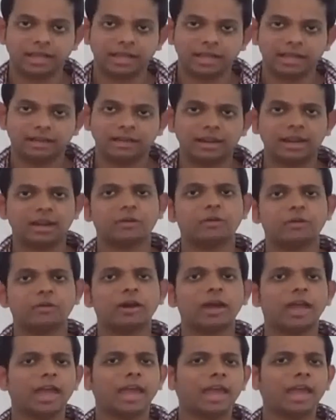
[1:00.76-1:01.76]

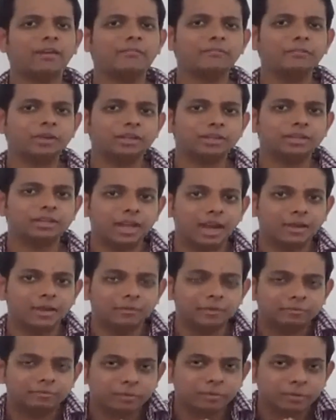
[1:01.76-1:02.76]
Now, every time
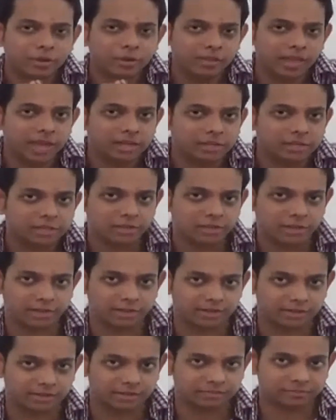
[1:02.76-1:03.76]
you put on that
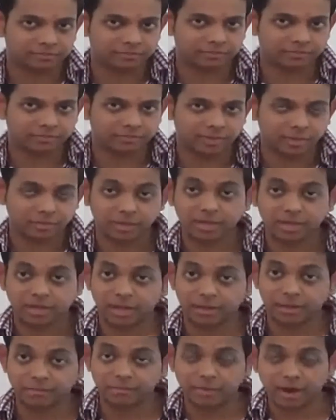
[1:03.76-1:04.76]
trade, be it
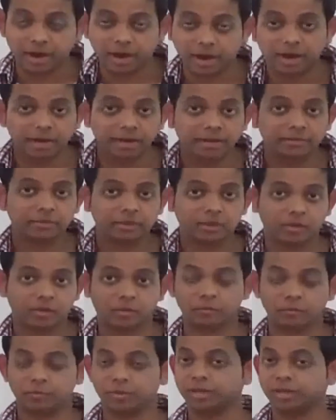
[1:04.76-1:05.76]
a buy
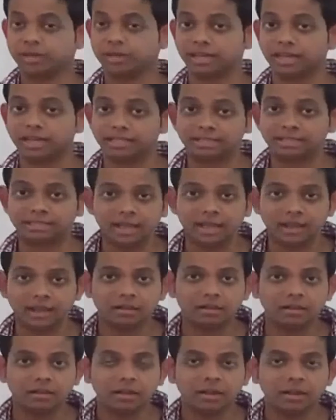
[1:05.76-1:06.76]
or be it a
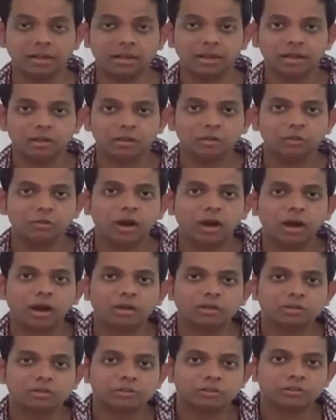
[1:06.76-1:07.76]
sell, you
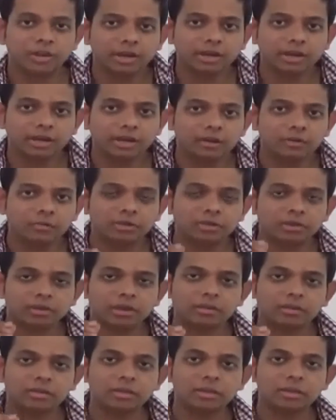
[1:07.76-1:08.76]
are trading with
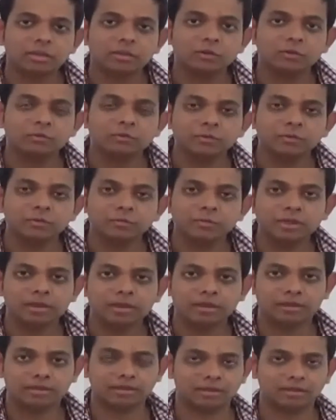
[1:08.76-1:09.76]
another human
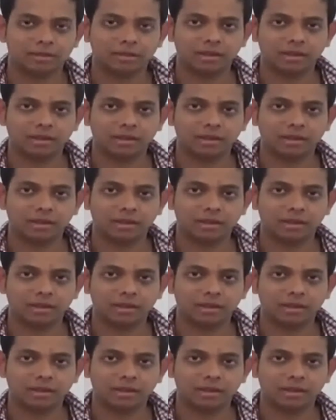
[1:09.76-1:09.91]
being.